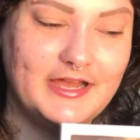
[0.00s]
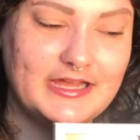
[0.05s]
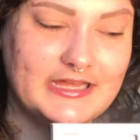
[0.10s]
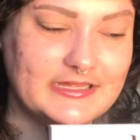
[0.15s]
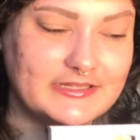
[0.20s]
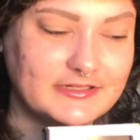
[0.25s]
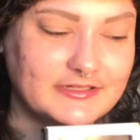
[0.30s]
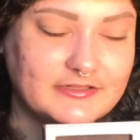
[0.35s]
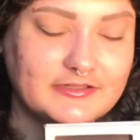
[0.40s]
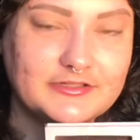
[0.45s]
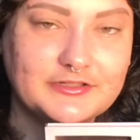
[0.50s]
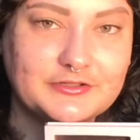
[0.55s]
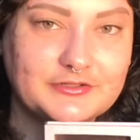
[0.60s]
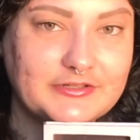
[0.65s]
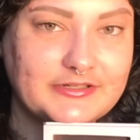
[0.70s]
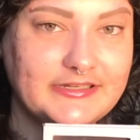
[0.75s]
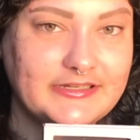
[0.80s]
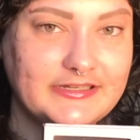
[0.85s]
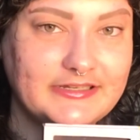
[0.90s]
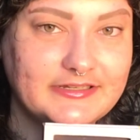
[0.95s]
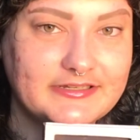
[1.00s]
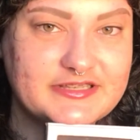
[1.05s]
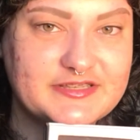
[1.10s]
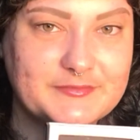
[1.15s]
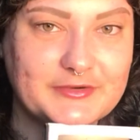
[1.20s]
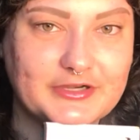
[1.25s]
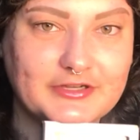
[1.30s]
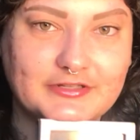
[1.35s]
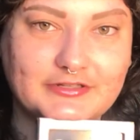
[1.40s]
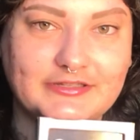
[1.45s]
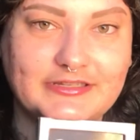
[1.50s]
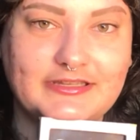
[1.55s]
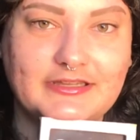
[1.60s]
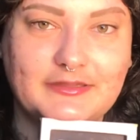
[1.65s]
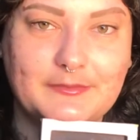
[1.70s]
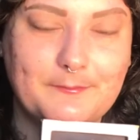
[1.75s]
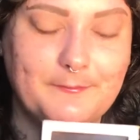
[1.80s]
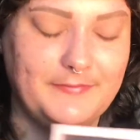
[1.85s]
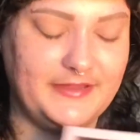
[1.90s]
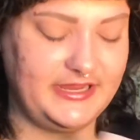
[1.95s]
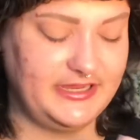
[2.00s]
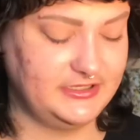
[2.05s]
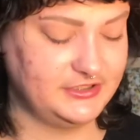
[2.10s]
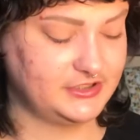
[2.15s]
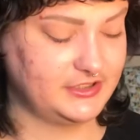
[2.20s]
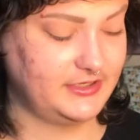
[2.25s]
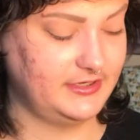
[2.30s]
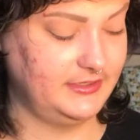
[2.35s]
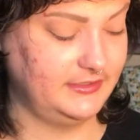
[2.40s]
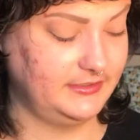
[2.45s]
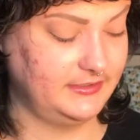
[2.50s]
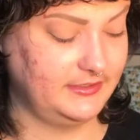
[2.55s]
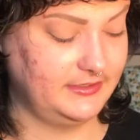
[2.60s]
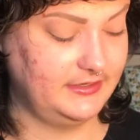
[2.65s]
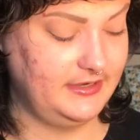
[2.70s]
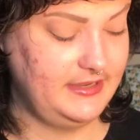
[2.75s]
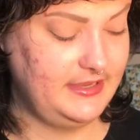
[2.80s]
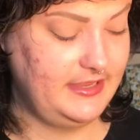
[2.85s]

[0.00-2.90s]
glittery, sparkly beige color.